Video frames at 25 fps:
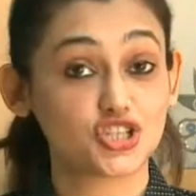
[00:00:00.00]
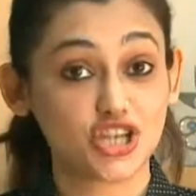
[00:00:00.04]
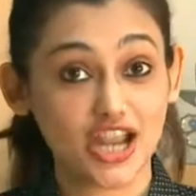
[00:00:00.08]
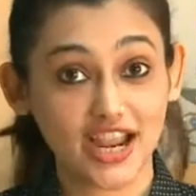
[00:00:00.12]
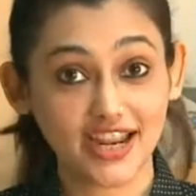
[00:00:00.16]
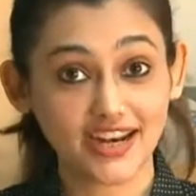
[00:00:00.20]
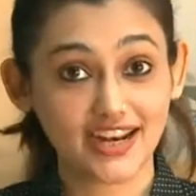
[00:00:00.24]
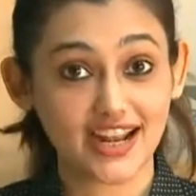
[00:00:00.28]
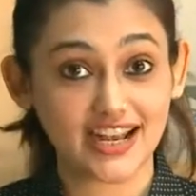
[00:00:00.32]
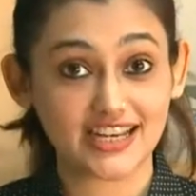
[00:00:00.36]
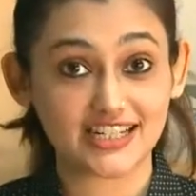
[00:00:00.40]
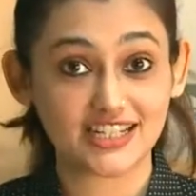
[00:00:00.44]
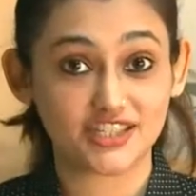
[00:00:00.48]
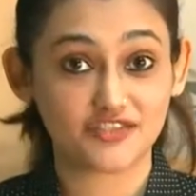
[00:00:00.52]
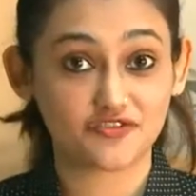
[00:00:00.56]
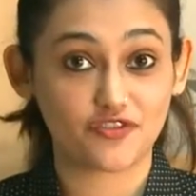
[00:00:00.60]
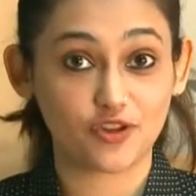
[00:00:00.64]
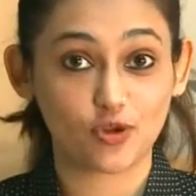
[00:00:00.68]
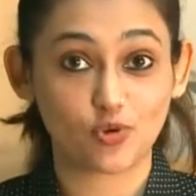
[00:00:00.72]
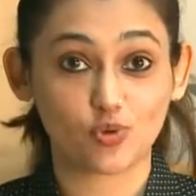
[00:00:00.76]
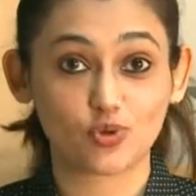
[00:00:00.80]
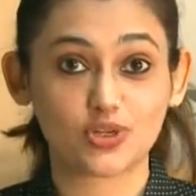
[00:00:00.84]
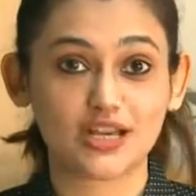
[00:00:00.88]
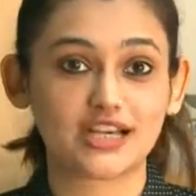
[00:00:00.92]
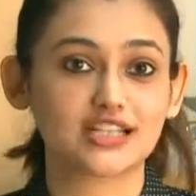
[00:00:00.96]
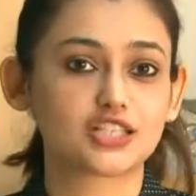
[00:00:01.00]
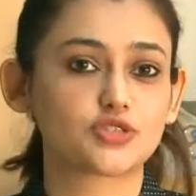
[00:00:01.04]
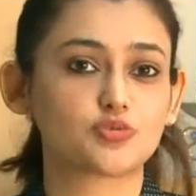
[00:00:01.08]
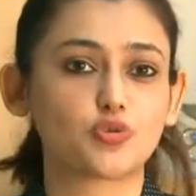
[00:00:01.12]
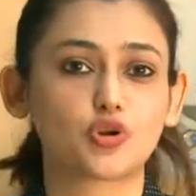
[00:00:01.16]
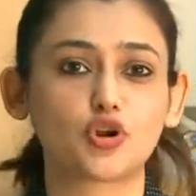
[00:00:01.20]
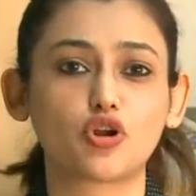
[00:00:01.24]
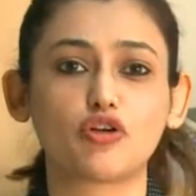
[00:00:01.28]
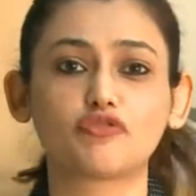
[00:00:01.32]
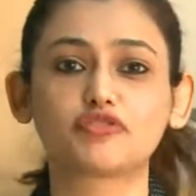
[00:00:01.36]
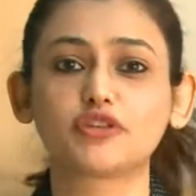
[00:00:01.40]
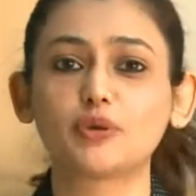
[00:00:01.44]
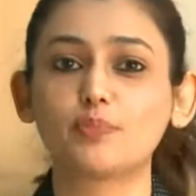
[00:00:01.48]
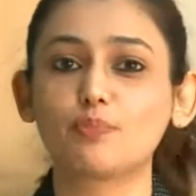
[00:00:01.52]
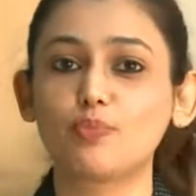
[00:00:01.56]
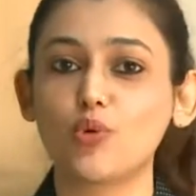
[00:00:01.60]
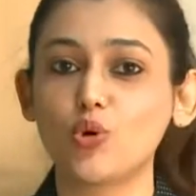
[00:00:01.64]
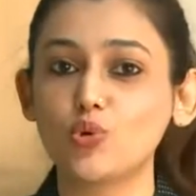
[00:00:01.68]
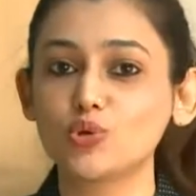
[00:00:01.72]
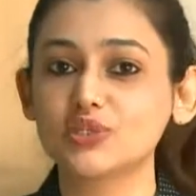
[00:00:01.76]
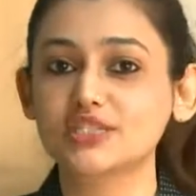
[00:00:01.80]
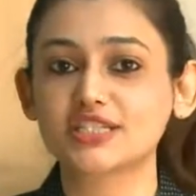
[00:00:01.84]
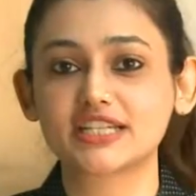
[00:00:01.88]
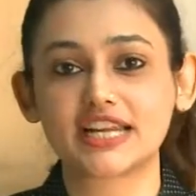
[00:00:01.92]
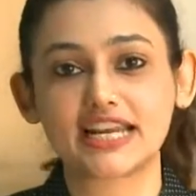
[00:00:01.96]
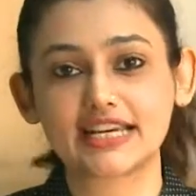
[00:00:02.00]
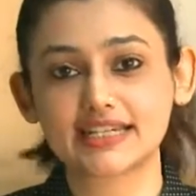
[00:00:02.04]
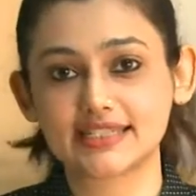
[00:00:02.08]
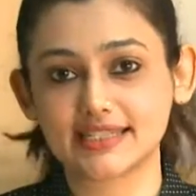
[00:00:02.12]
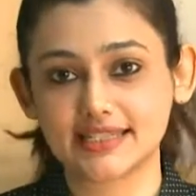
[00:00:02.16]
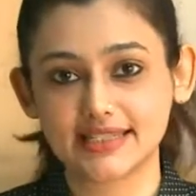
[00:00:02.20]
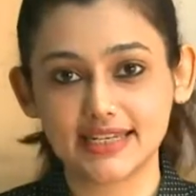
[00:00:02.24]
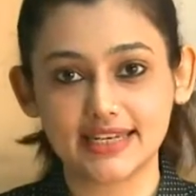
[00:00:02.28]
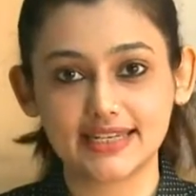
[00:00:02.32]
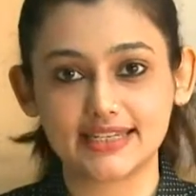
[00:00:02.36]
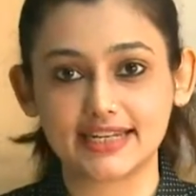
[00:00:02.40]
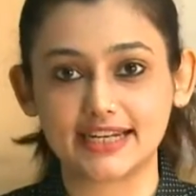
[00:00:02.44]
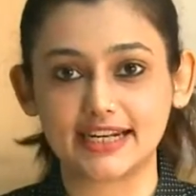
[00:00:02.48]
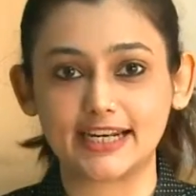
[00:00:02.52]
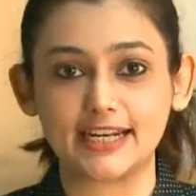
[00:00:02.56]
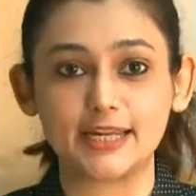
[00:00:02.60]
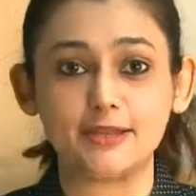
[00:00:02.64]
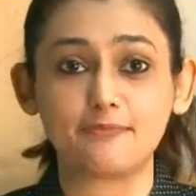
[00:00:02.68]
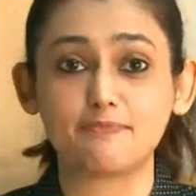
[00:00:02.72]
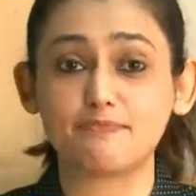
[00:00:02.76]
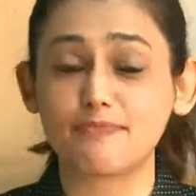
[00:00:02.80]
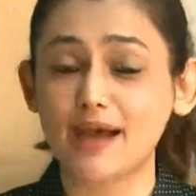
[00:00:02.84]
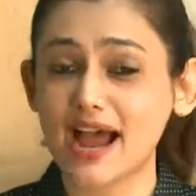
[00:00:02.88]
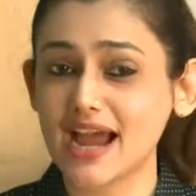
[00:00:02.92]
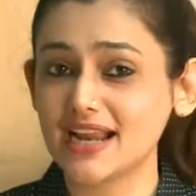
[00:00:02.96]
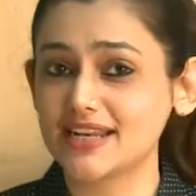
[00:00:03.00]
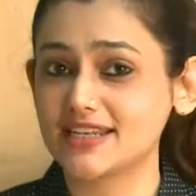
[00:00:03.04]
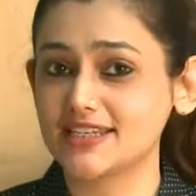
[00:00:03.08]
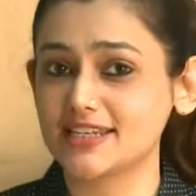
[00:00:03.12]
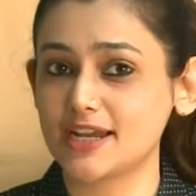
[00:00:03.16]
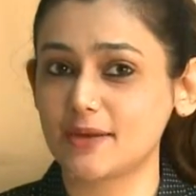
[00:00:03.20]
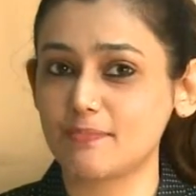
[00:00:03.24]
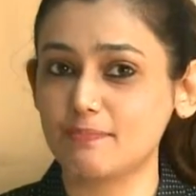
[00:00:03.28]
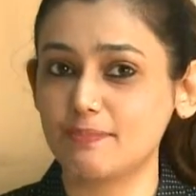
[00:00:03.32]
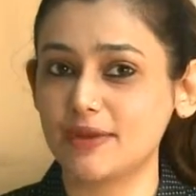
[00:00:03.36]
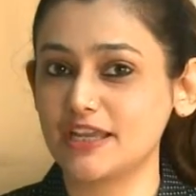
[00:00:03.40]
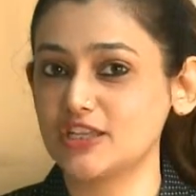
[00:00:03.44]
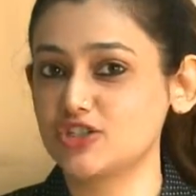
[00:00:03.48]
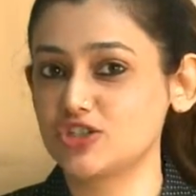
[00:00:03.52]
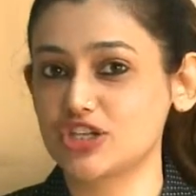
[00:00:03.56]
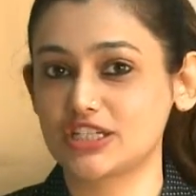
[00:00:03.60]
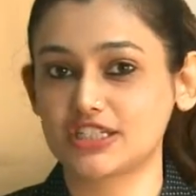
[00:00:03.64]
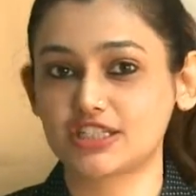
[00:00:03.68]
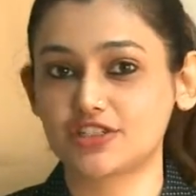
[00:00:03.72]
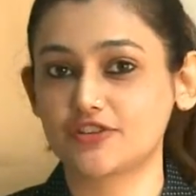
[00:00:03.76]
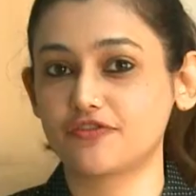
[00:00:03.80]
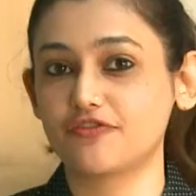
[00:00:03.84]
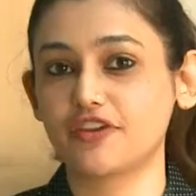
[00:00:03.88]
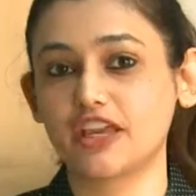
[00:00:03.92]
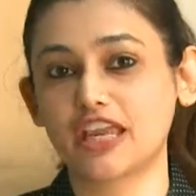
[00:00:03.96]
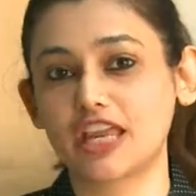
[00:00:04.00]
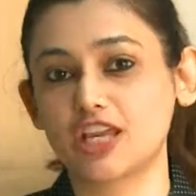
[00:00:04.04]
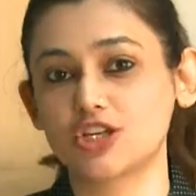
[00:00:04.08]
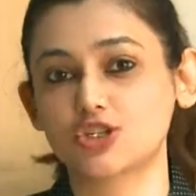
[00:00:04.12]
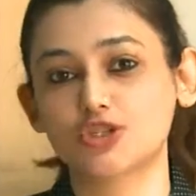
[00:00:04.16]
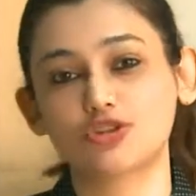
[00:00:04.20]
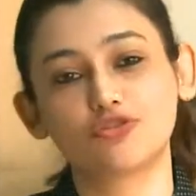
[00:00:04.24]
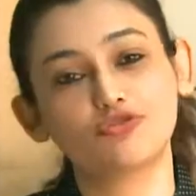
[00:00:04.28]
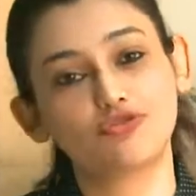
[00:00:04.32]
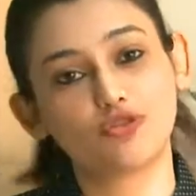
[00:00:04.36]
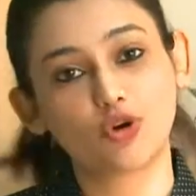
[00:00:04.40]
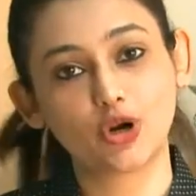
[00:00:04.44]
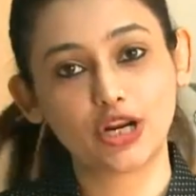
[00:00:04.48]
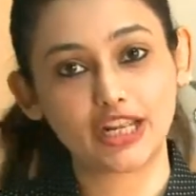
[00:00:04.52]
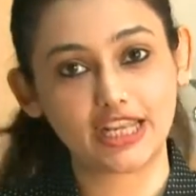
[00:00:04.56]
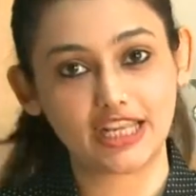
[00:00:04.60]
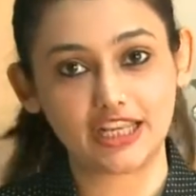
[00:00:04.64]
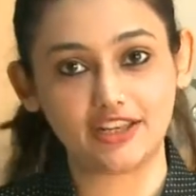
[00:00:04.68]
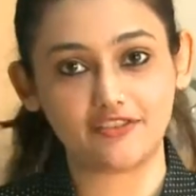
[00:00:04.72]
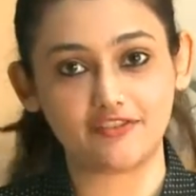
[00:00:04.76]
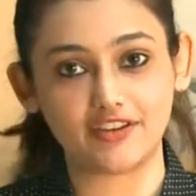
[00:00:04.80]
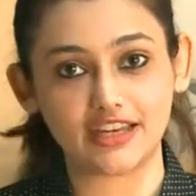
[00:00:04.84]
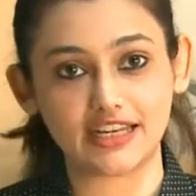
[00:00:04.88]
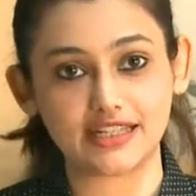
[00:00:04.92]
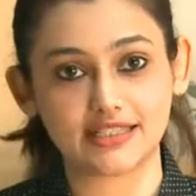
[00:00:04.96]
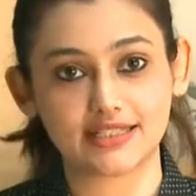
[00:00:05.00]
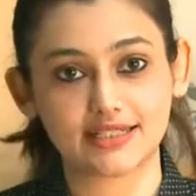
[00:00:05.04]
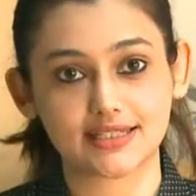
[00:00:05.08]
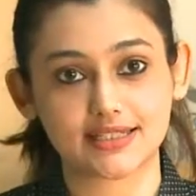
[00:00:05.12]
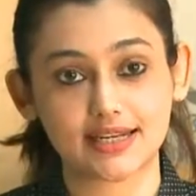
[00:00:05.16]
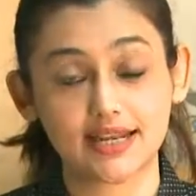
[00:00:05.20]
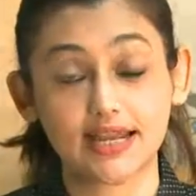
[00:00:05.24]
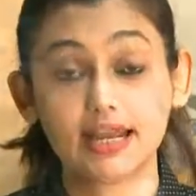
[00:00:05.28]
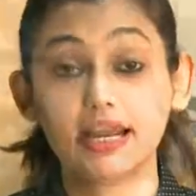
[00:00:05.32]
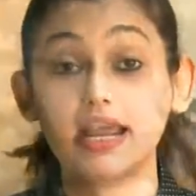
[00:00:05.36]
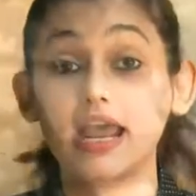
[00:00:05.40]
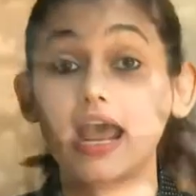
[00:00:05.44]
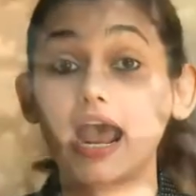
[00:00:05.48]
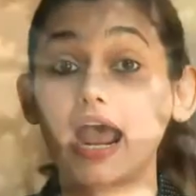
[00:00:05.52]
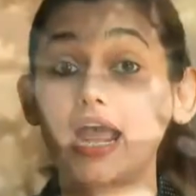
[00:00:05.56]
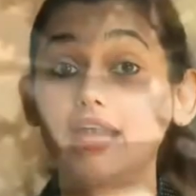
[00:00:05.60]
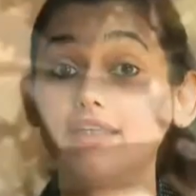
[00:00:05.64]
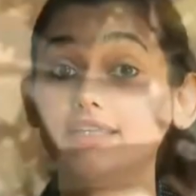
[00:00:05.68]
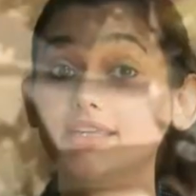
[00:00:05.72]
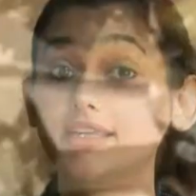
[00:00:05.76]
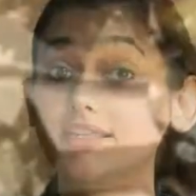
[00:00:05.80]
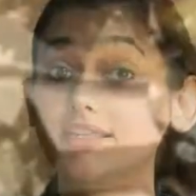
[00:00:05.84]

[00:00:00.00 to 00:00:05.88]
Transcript: China is viewed as one of the most exceedingly bad dumping justification for e-waste, and